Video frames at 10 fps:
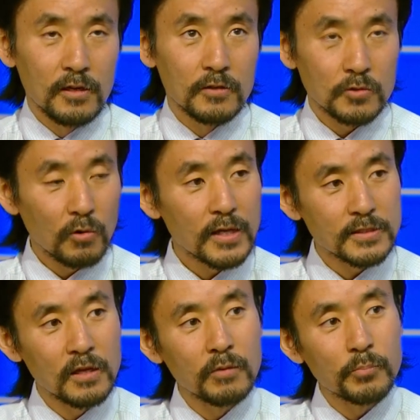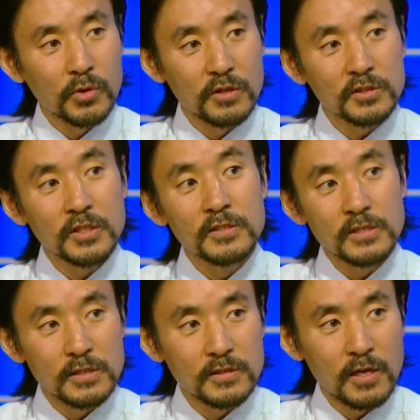solar cell production
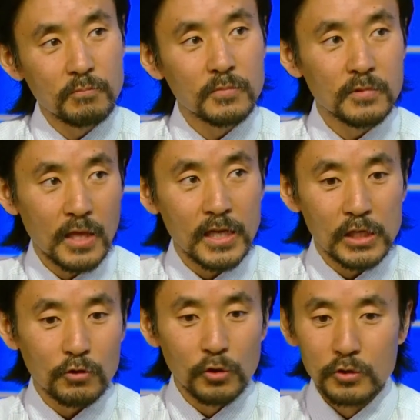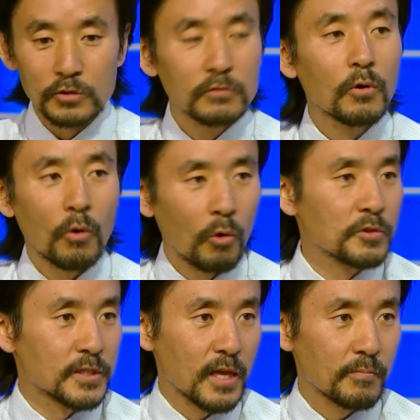system that include all
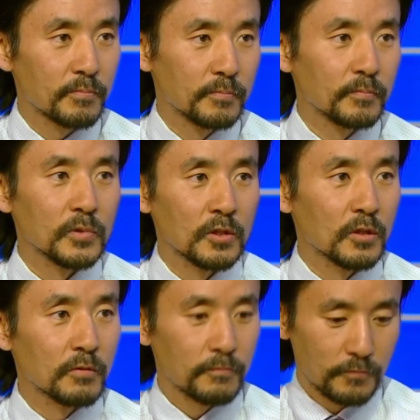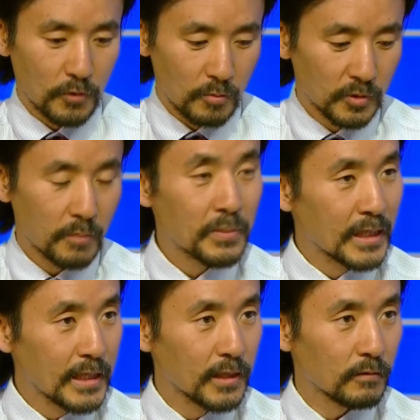steps. You know, from the
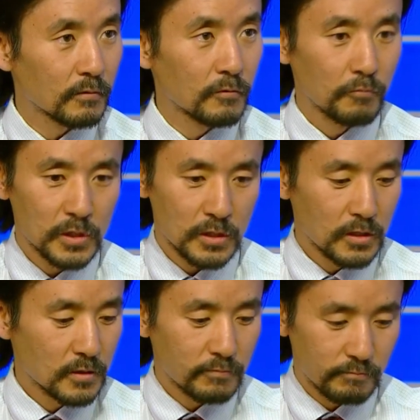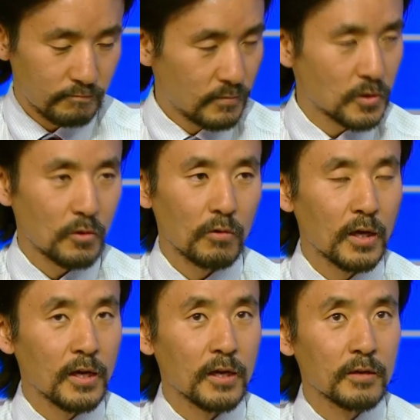beginning, which is
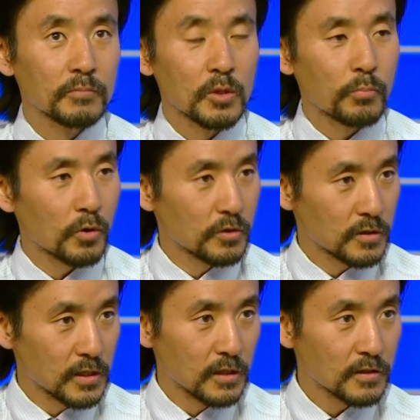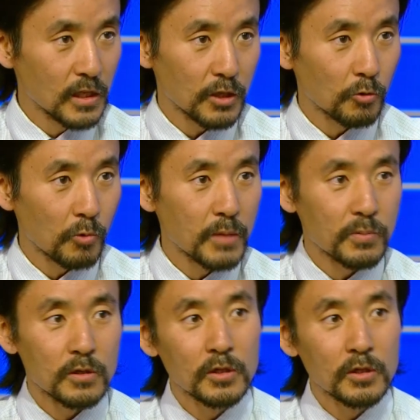the processing silicon wafer,